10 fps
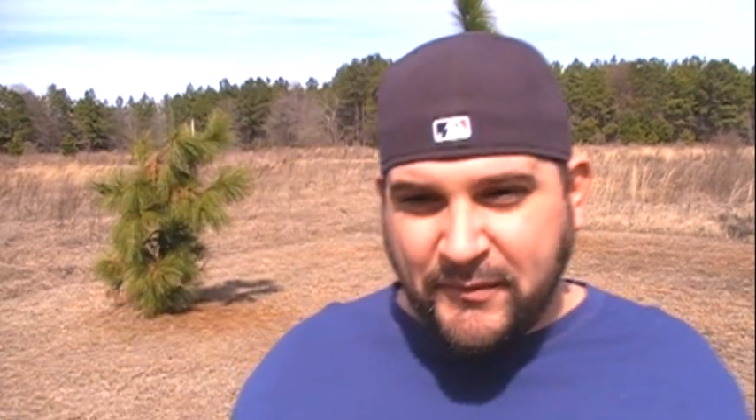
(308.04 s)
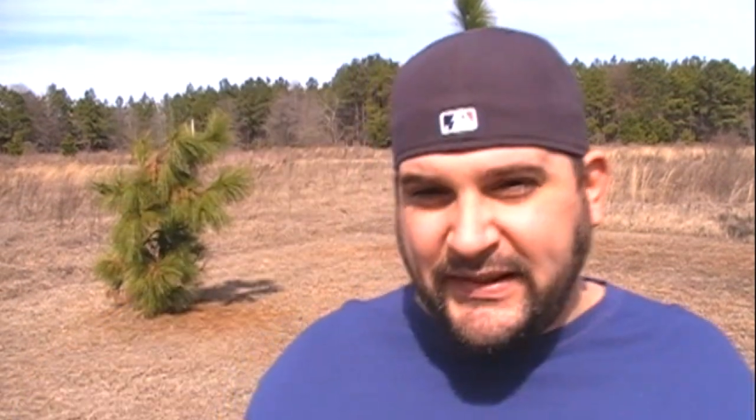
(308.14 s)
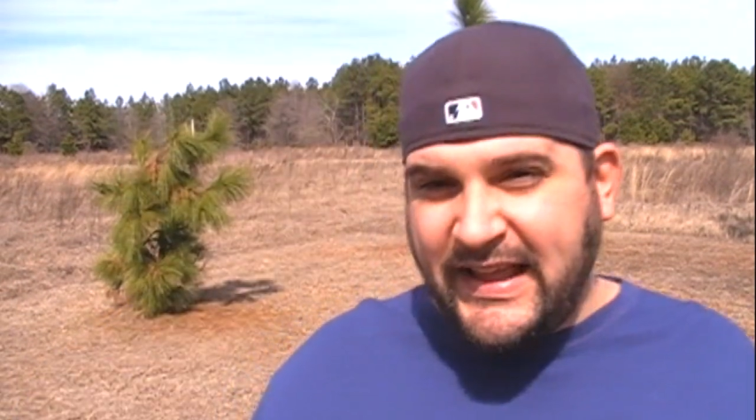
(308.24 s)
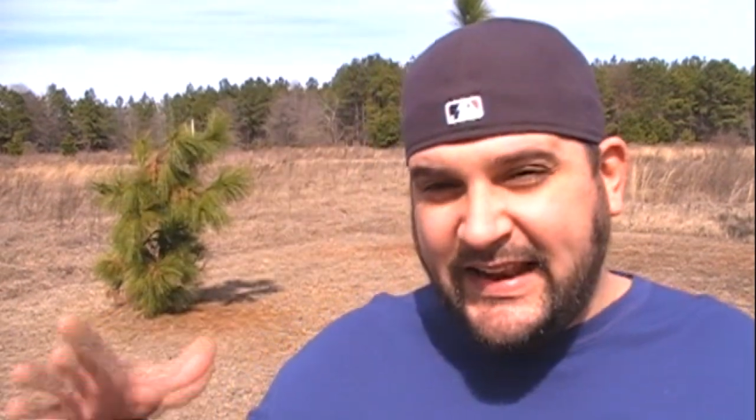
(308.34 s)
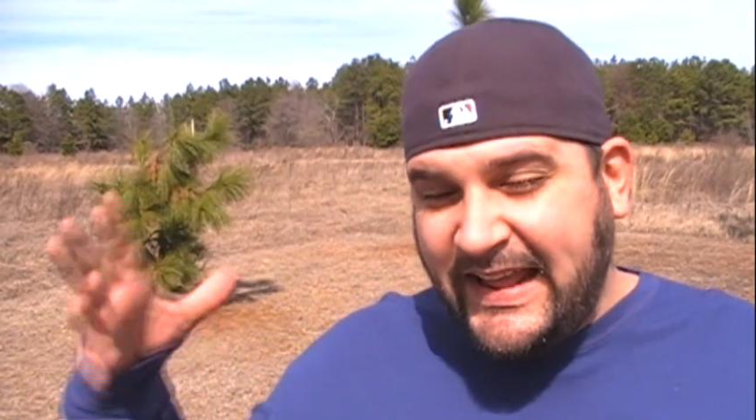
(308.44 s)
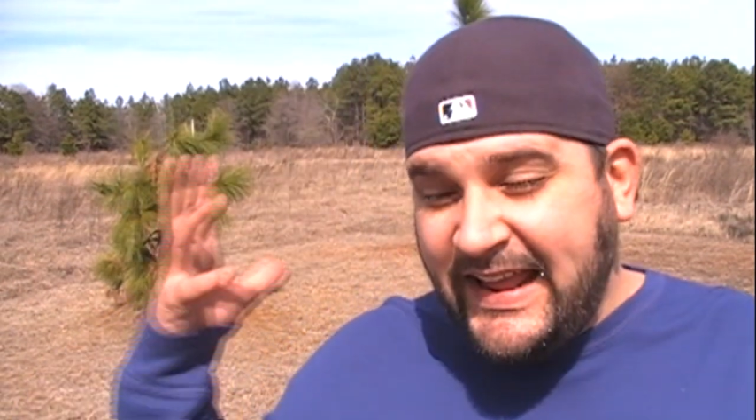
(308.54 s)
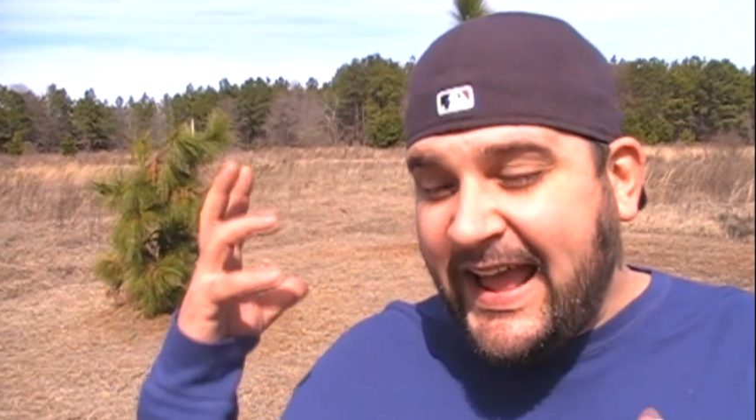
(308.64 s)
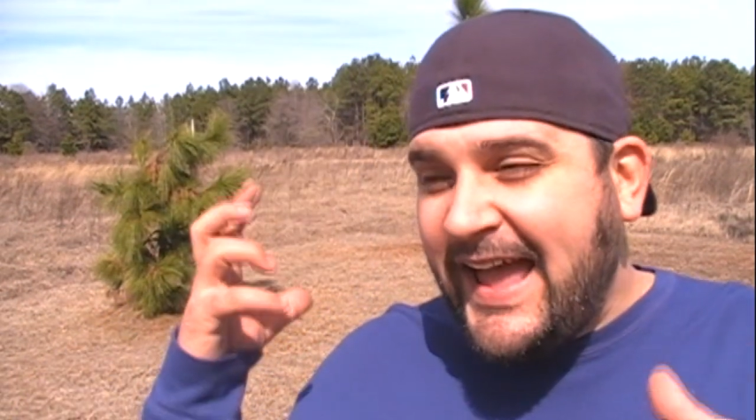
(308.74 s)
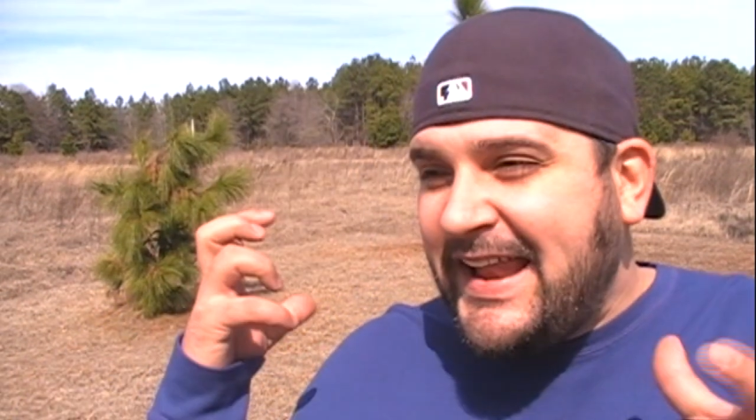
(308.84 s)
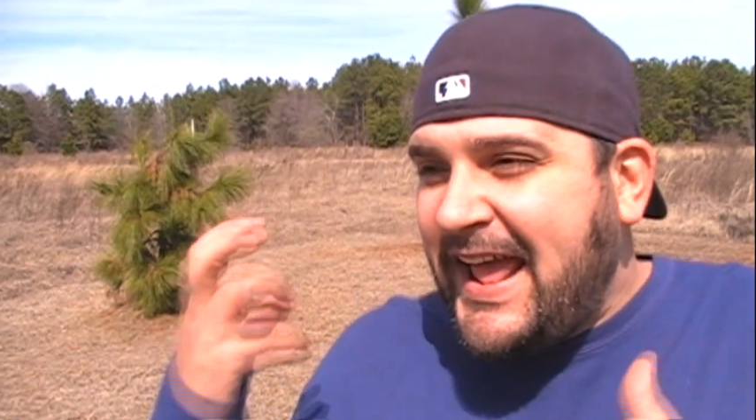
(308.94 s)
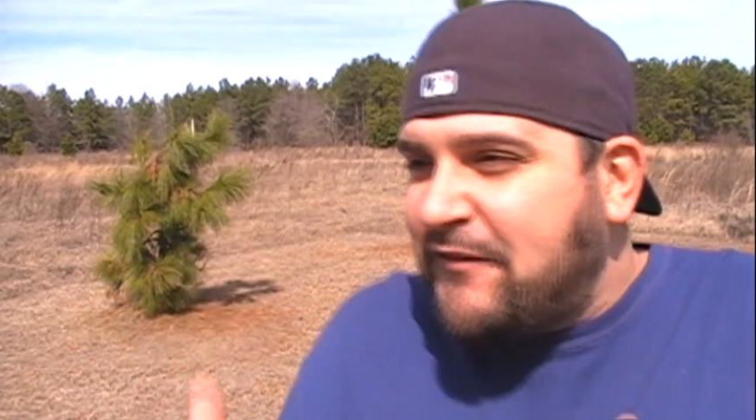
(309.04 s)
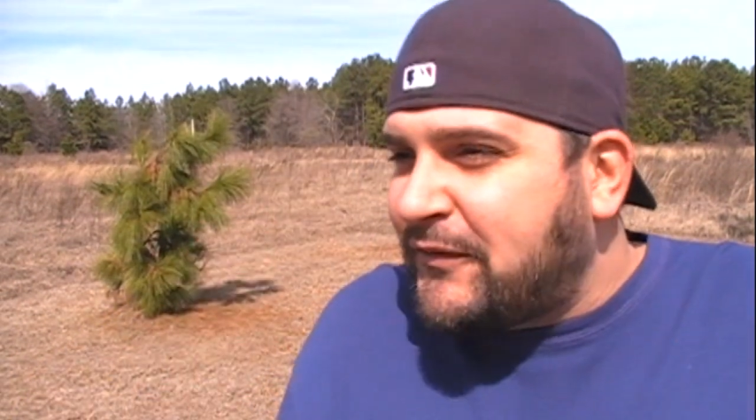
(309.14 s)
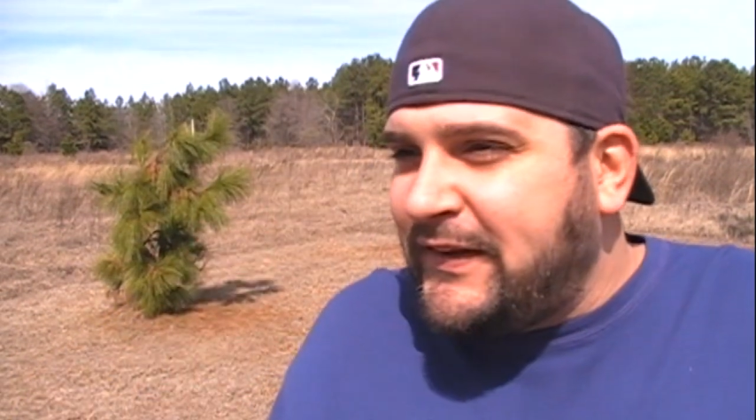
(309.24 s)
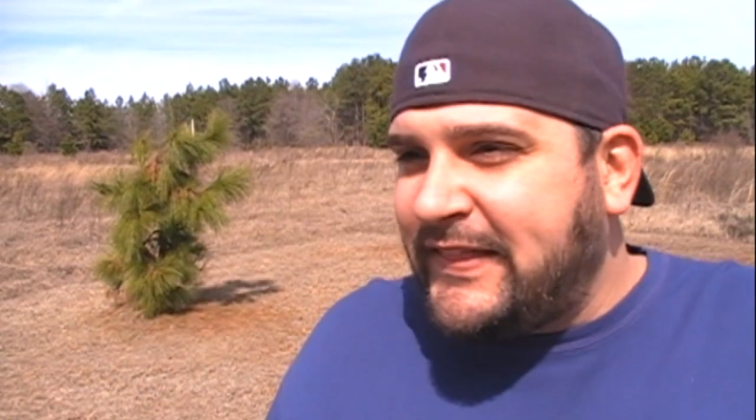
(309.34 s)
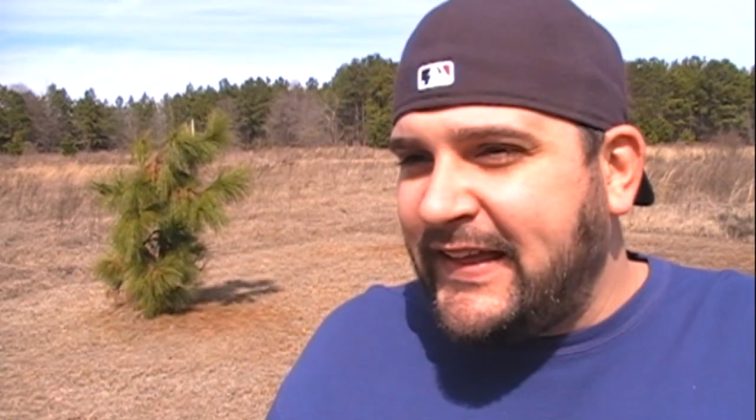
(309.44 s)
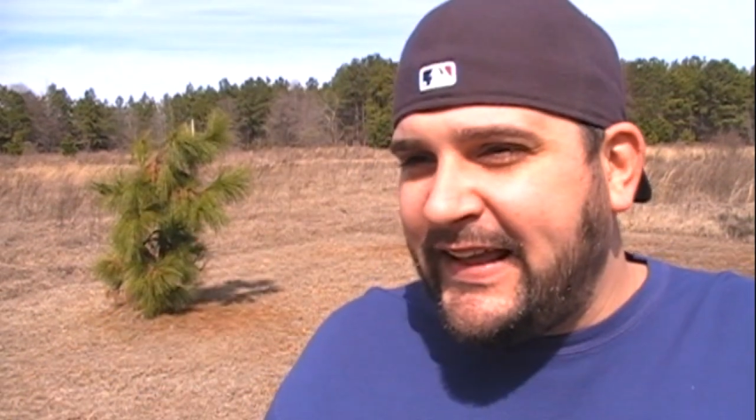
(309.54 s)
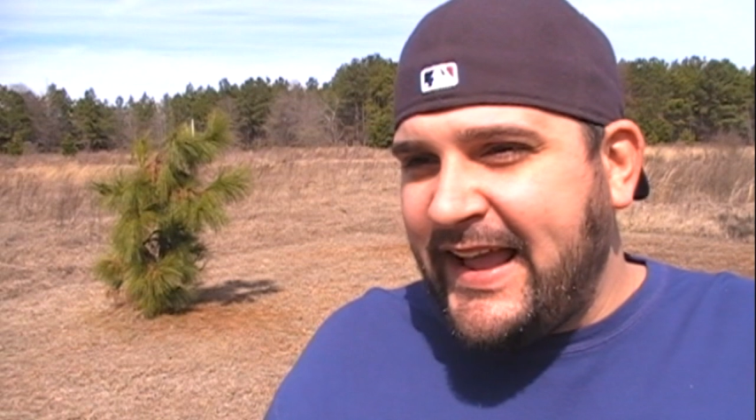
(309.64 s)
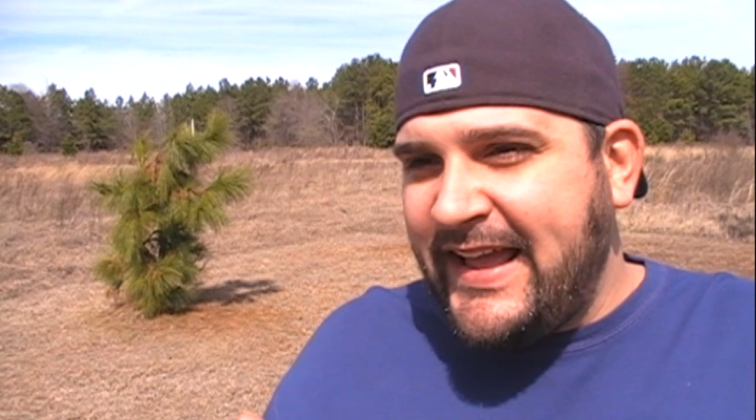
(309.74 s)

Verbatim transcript: But yet he had everything,